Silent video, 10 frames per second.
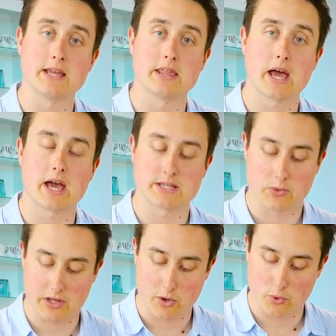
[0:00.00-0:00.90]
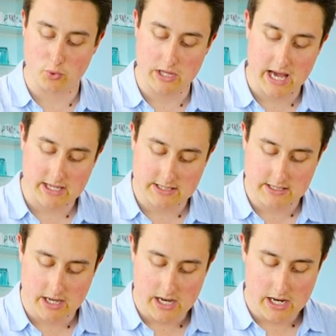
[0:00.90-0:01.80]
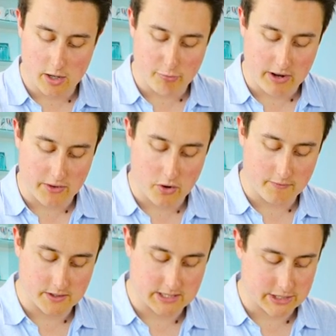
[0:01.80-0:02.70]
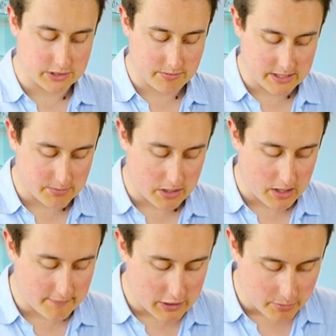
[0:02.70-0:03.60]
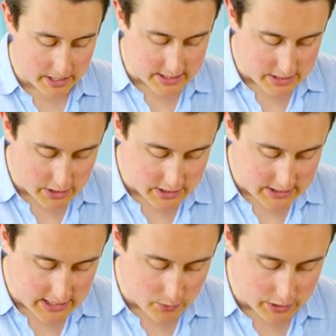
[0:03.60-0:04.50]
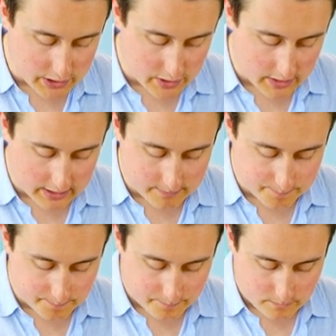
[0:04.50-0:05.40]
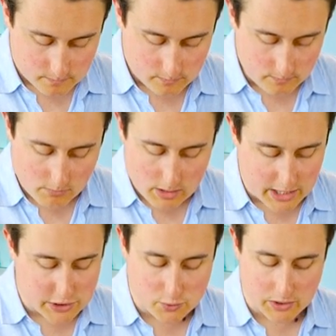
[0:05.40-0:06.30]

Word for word: in there is where they hold all the eggs. I'll break that off because that just makes my life a little bit easier. You can see what you're doing. You just